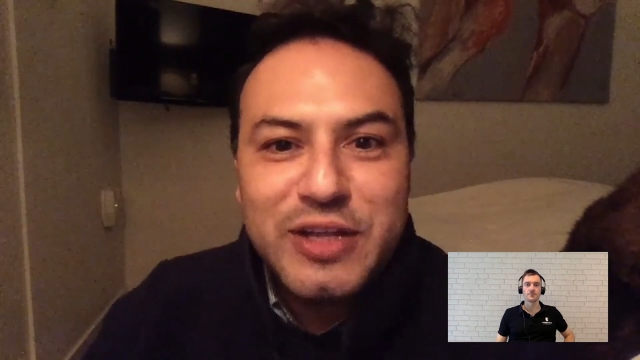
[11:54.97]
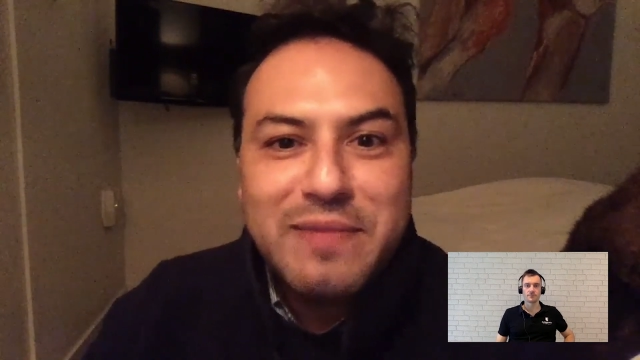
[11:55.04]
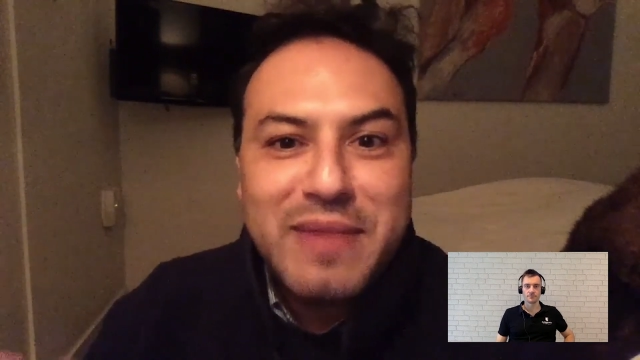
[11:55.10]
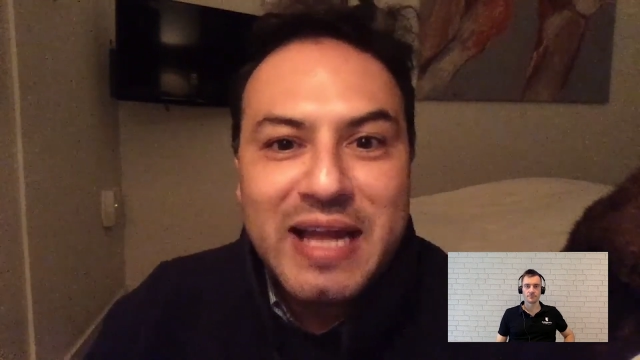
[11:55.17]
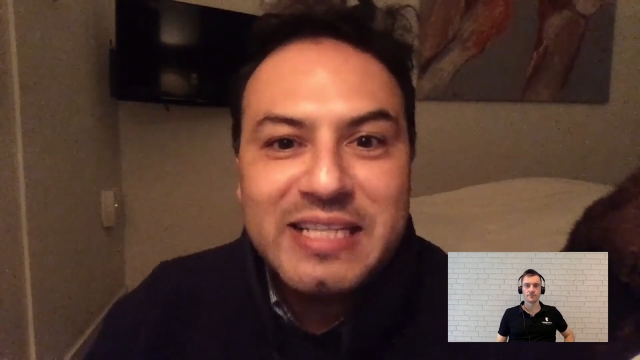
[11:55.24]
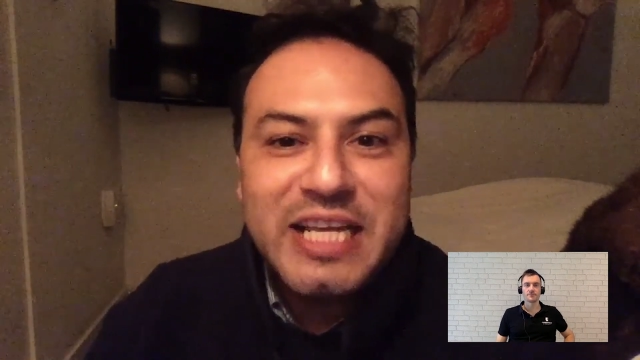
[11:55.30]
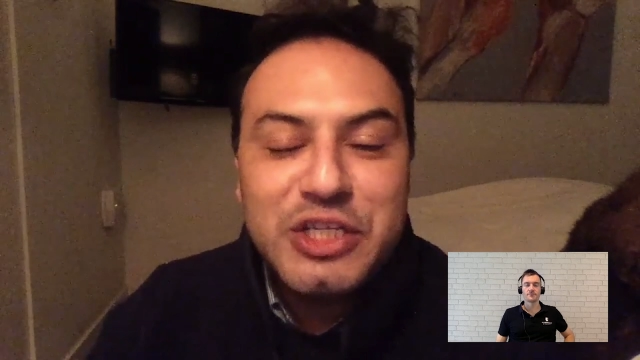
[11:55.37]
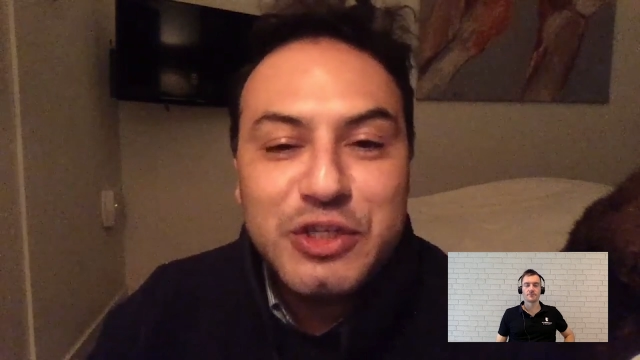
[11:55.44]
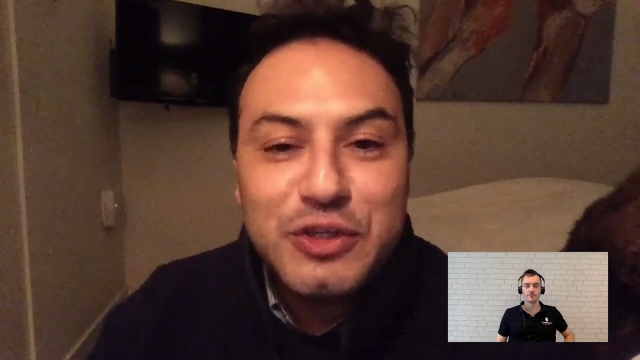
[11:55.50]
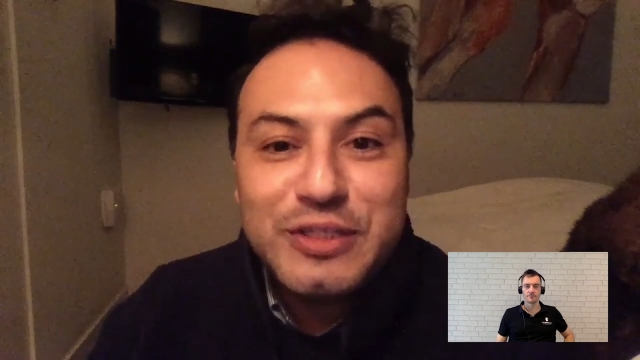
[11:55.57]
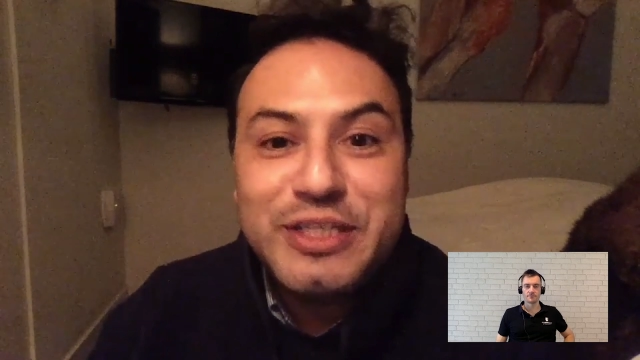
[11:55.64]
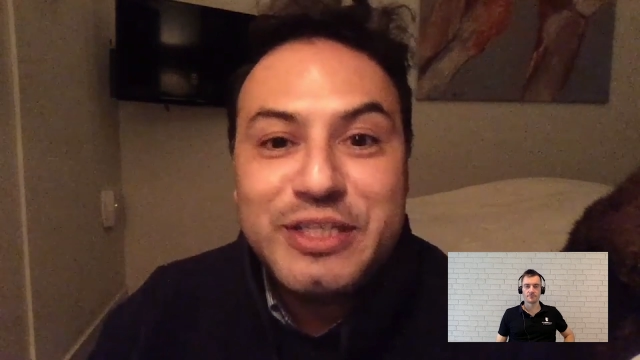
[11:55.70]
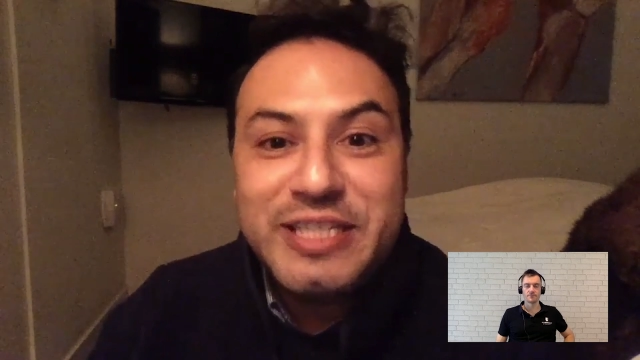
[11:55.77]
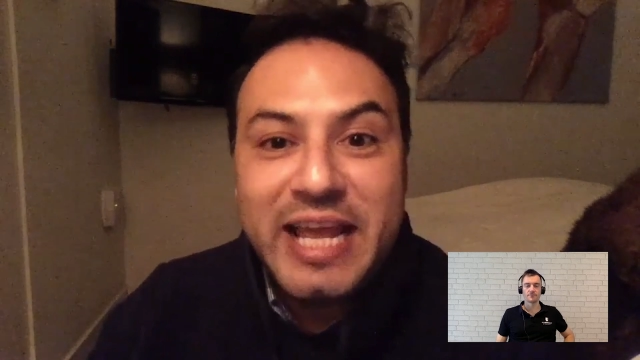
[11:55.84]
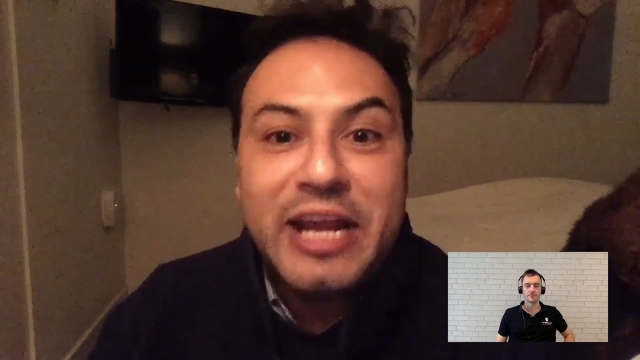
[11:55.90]
get my attention
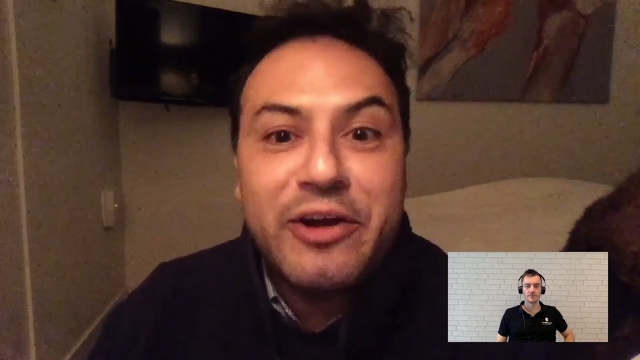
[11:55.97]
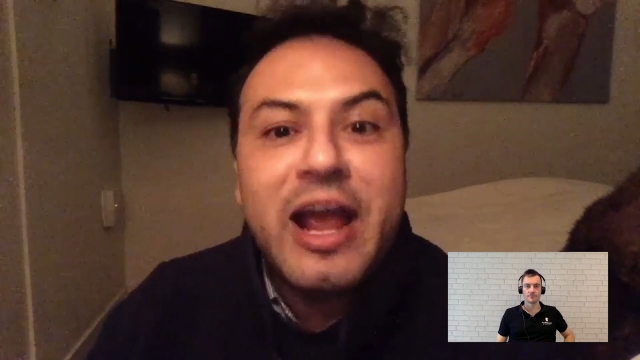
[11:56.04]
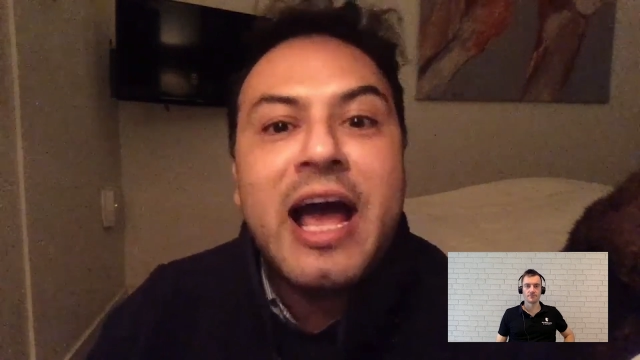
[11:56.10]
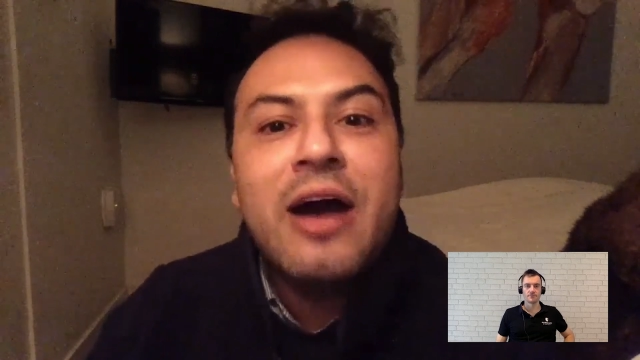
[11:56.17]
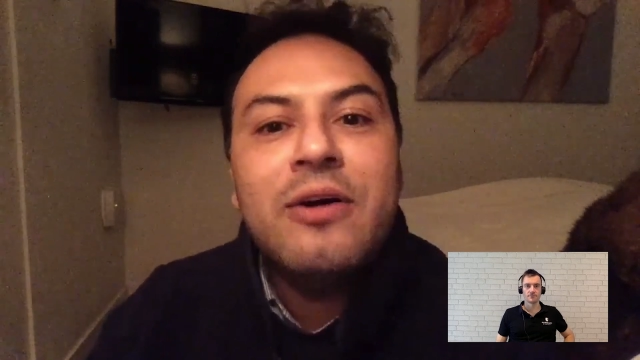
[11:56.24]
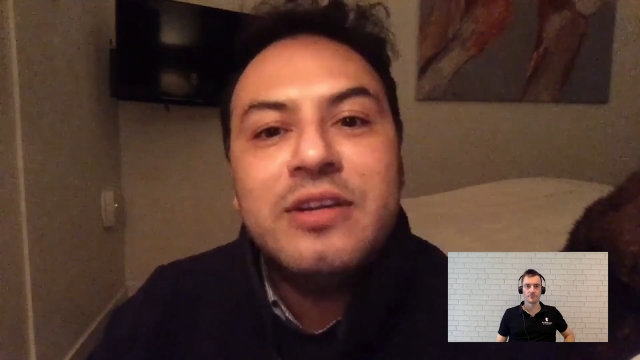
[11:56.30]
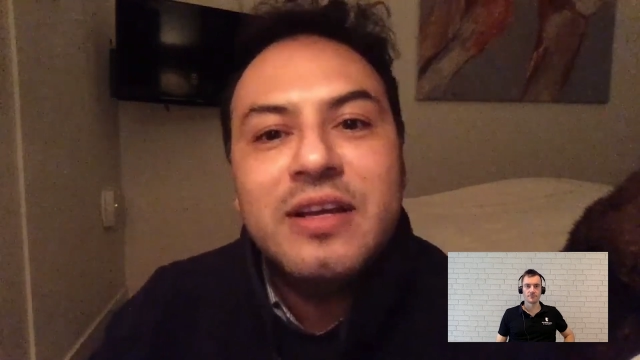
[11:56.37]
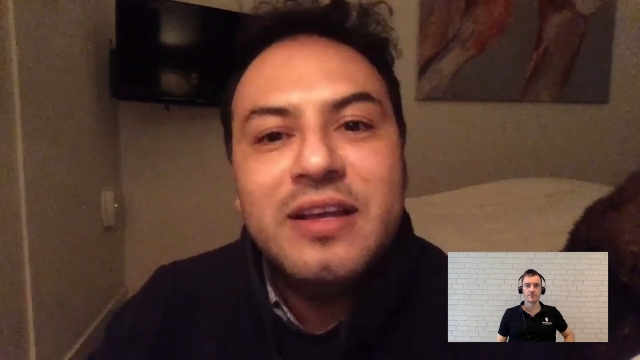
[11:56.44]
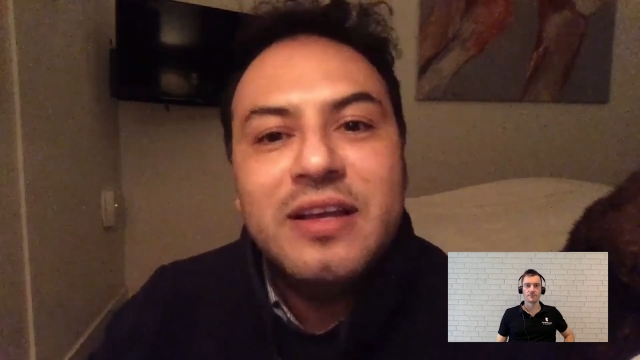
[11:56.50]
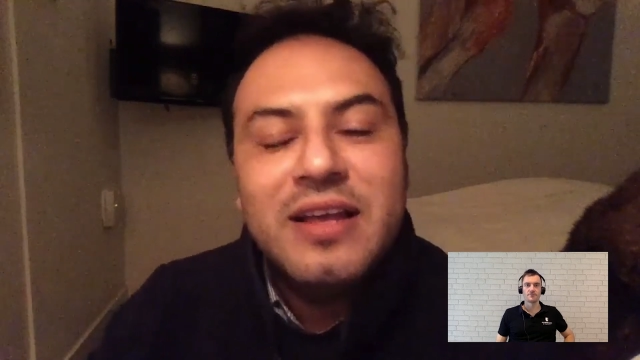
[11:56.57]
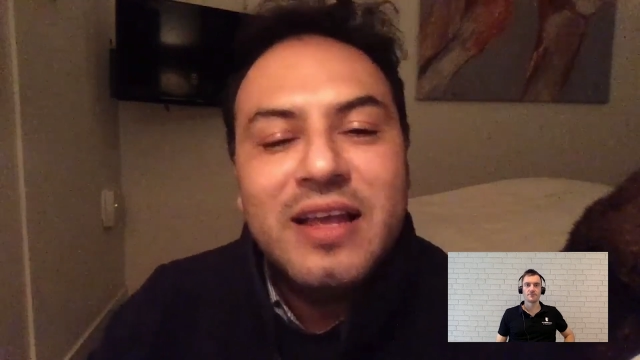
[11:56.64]
to take her out.